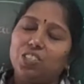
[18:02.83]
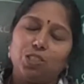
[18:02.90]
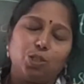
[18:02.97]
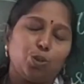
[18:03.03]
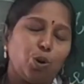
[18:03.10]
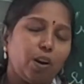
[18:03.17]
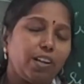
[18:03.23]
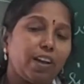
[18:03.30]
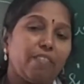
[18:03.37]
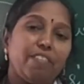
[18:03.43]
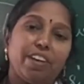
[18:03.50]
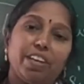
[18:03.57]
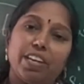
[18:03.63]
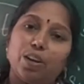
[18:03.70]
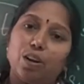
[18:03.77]
she is not
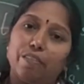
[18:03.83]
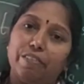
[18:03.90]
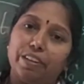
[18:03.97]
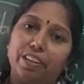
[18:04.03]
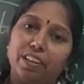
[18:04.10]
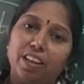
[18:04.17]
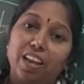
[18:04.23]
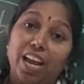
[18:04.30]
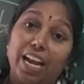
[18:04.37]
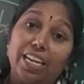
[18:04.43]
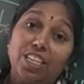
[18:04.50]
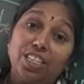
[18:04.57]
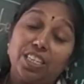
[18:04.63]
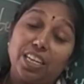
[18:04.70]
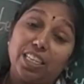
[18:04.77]
aware of it.
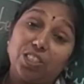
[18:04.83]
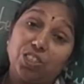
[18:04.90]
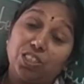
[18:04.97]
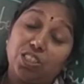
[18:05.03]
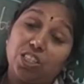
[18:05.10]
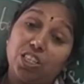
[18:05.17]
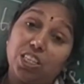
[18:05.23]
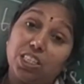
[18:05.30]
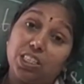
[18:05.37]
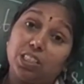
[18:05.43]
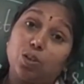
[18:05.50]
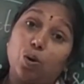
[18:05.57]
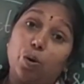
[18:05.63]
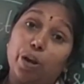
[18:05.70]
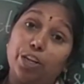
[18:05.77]
And thus she
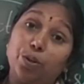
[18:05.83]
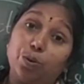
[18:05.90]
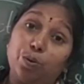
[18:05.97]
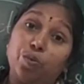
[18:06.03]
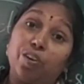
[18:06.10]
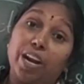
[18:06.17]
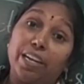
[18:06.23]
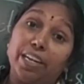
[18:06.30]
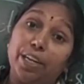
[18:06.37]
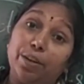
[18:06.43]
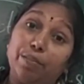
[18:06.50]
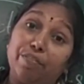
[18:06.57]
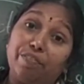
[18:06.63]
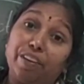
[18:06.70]
is going to ready to